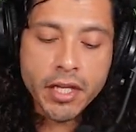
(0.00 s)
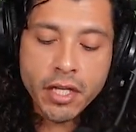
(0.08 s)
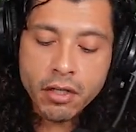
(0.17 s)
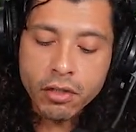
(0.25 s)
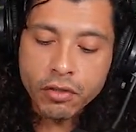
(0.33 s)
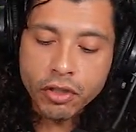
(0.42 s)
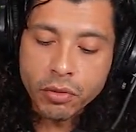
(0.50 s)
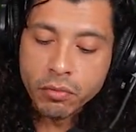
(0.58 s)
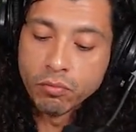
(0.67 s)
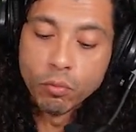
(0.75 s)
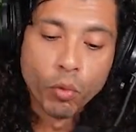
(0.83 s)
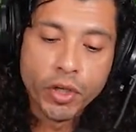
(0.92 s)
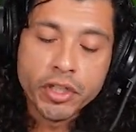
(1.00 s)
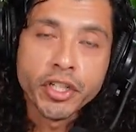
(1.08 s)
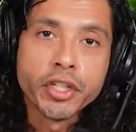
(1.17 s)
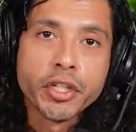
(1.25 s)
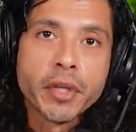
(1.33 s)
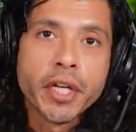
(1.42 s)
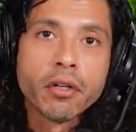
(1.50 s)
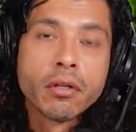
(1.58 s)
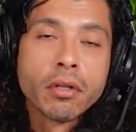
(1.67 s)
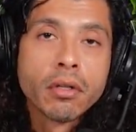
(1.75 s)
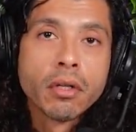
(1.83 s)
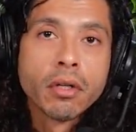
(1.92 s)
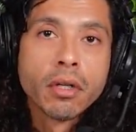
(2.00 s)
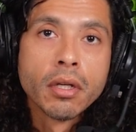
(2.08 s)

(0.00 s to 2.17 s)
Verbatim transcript: And then what are you going to do then?